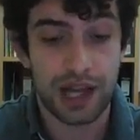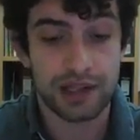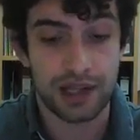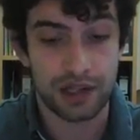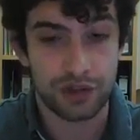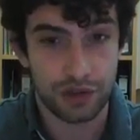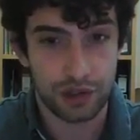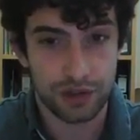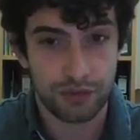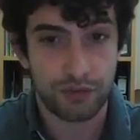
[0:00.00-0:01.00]

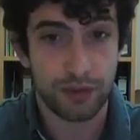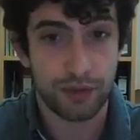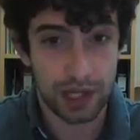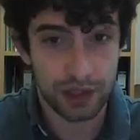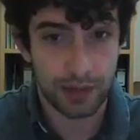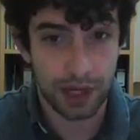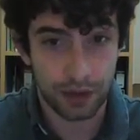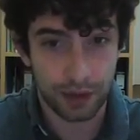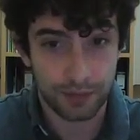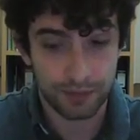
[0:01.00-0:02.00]
ancestors from Asia
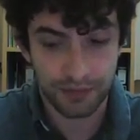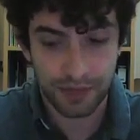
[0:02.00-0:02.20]
Minor